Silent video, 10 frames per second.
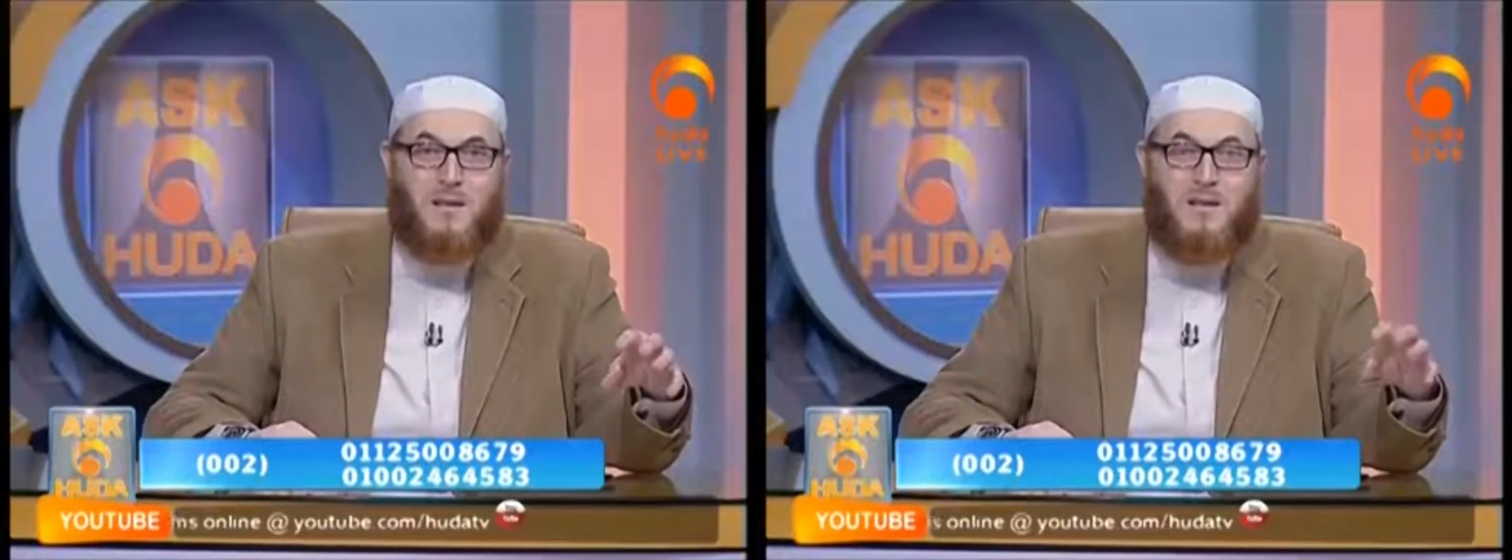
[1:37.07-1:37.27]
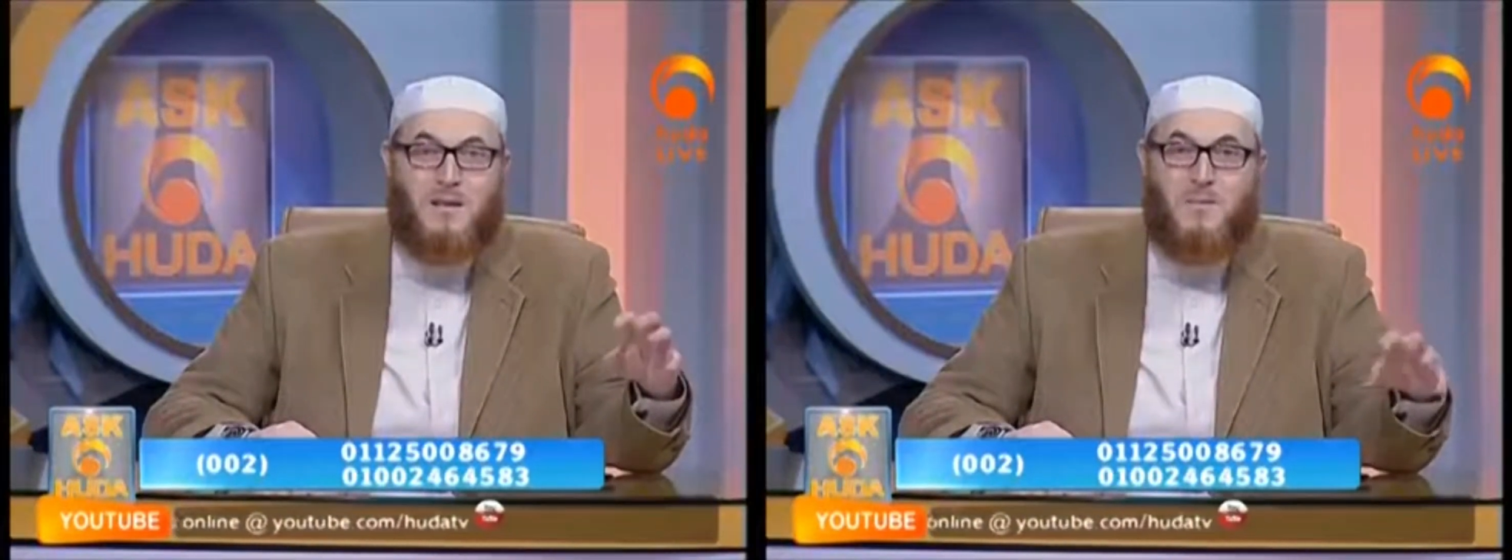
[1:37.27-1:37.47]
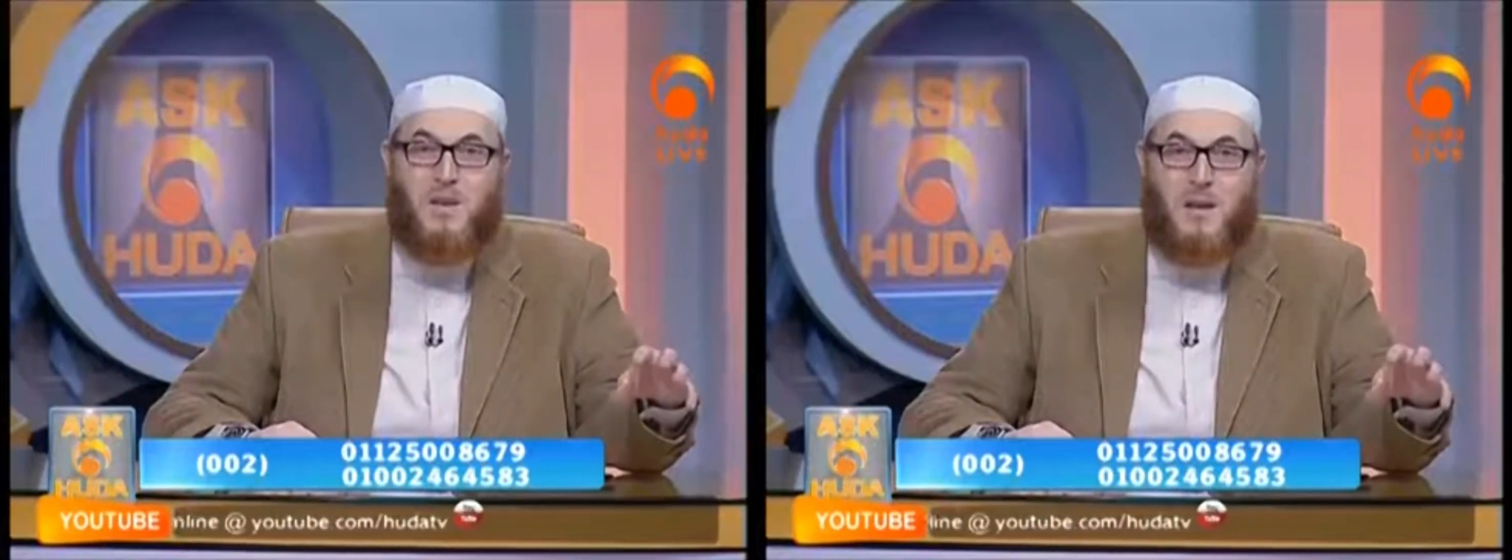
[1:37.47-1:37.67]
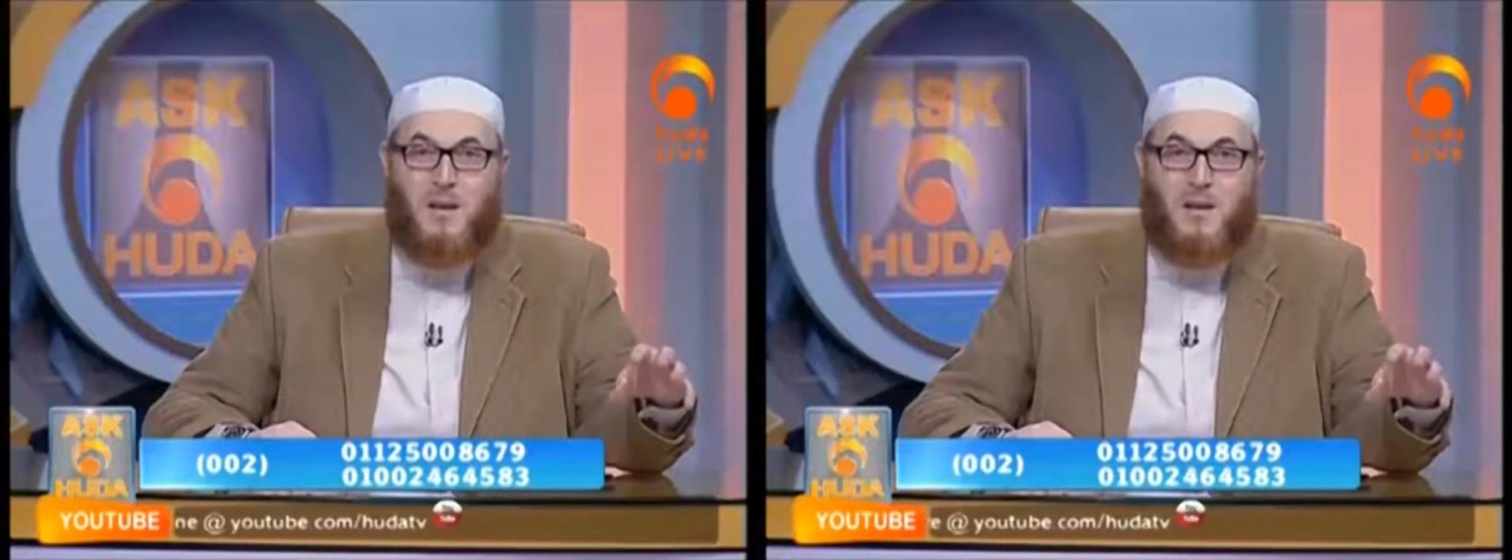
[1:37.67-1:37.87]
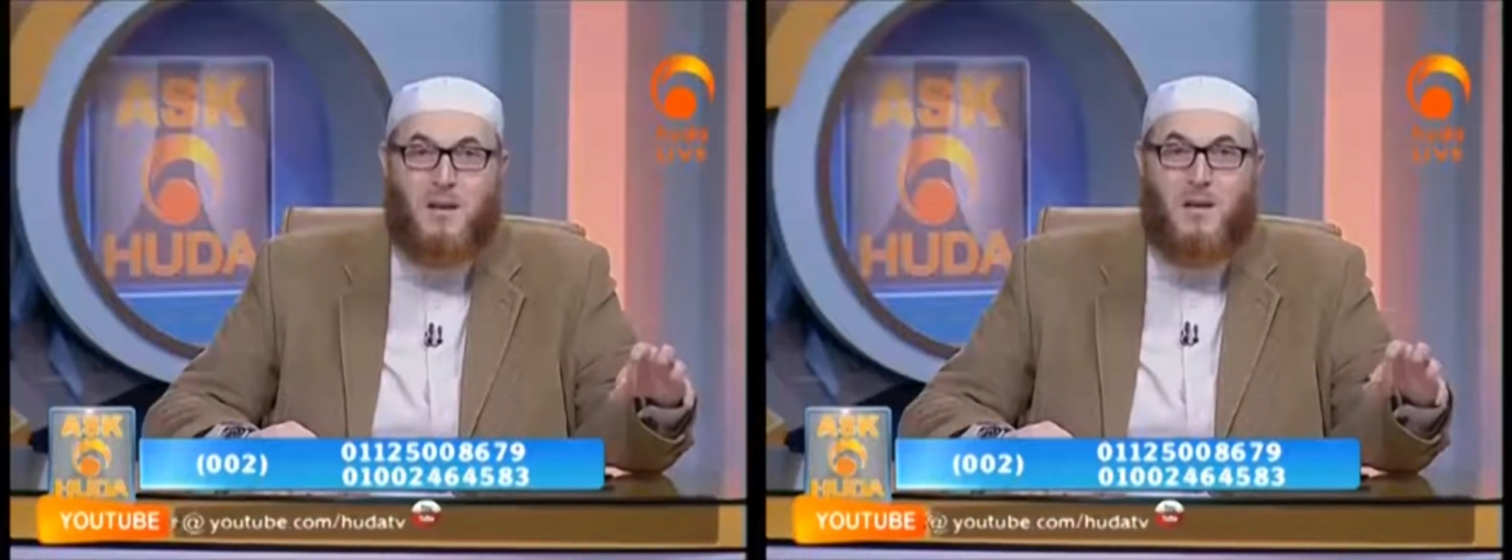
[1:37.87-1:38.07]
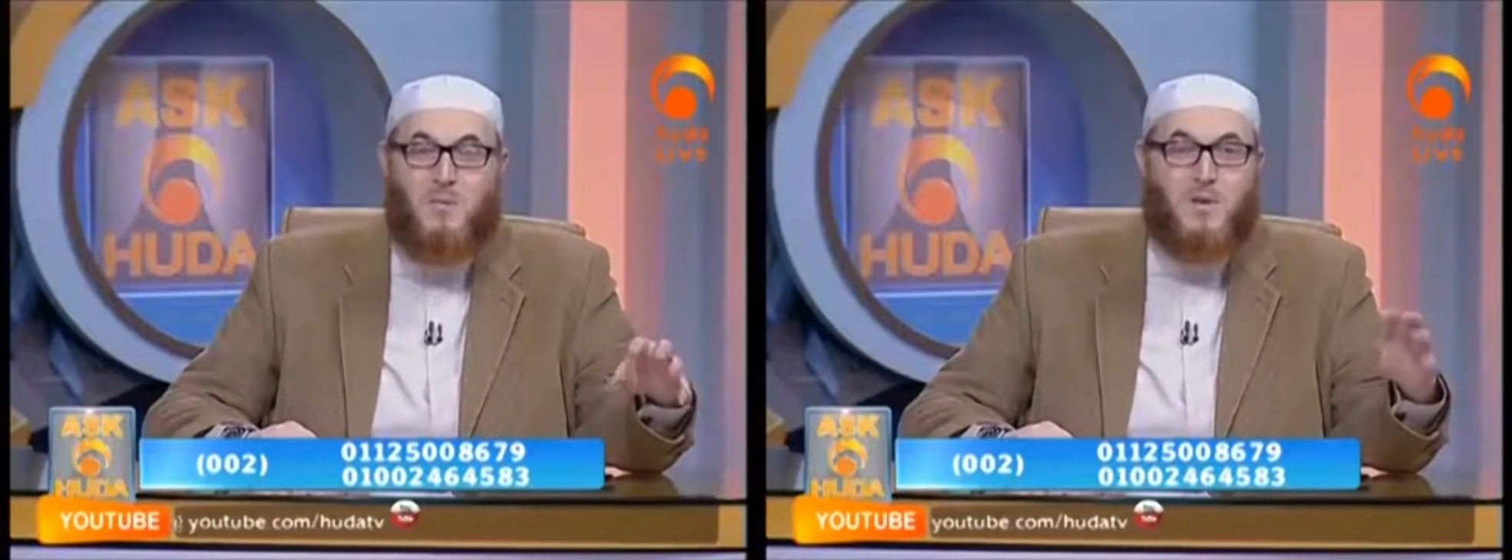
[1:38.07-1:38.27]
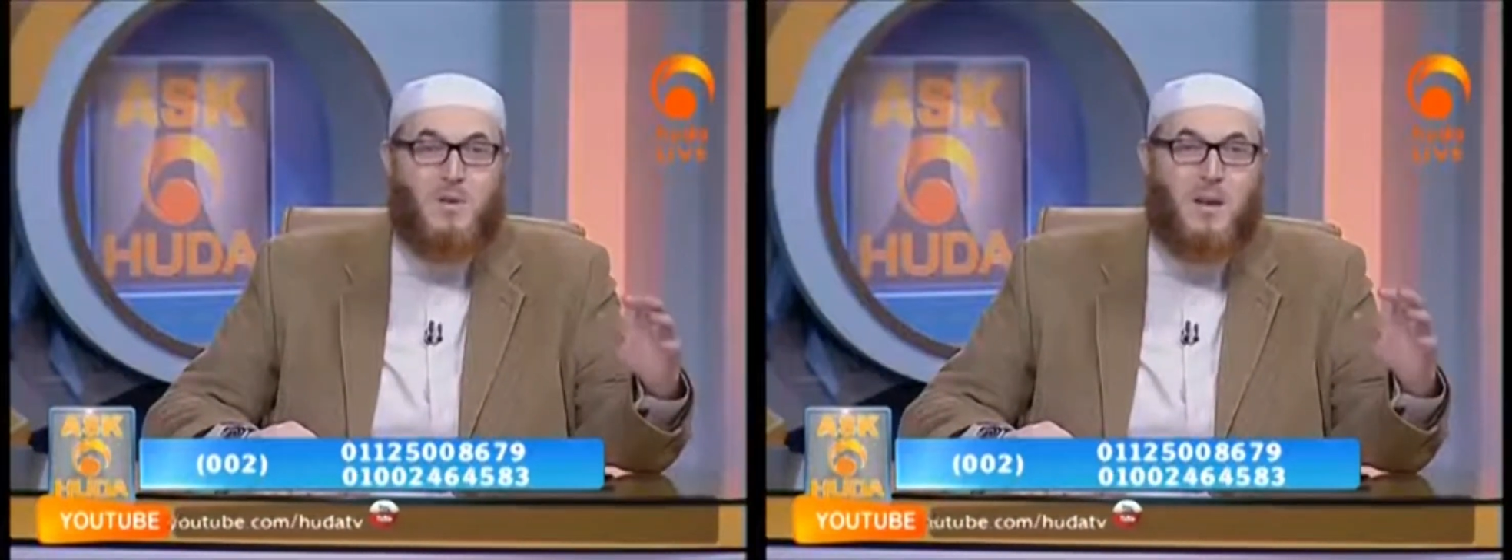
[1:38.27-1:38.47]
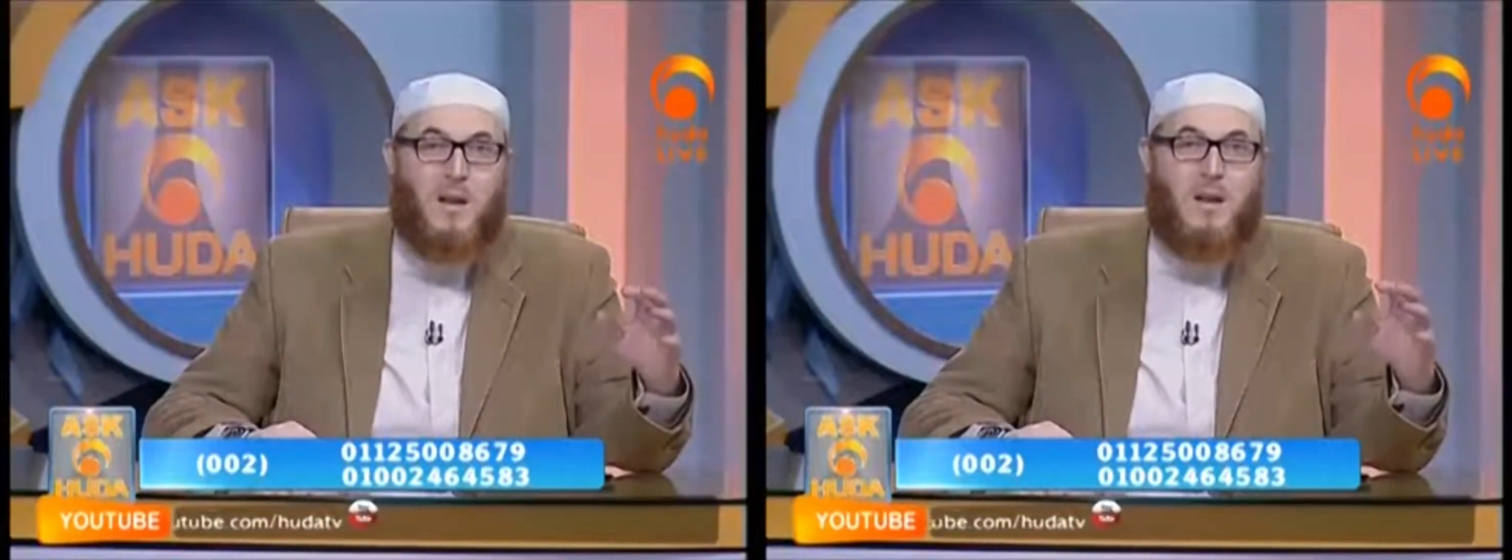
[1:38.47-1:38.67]
seminar.
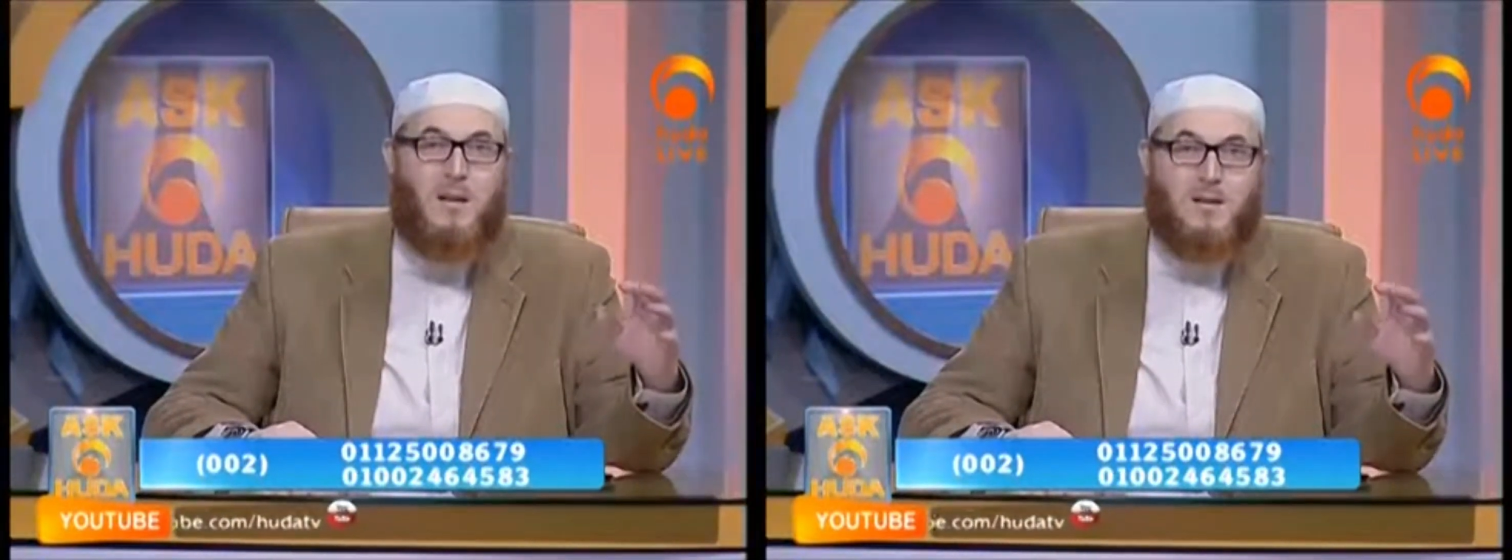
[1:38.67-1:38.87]
MashaAllah,